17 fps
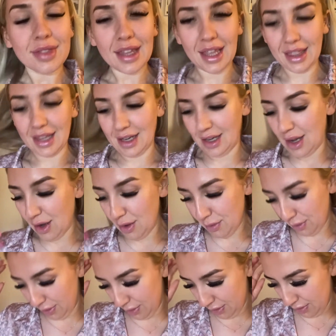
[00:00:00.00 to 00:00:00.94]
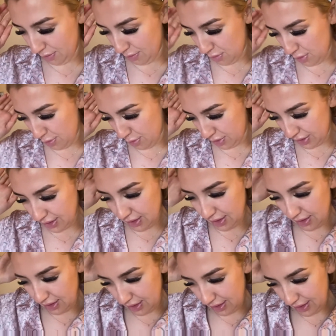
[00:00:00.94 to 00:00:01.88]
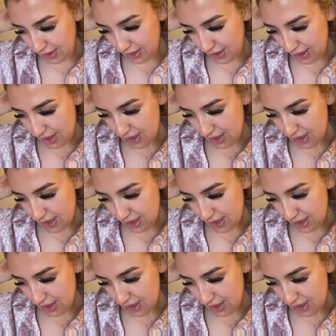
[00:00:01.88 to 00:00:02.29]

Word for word: And then open my presents.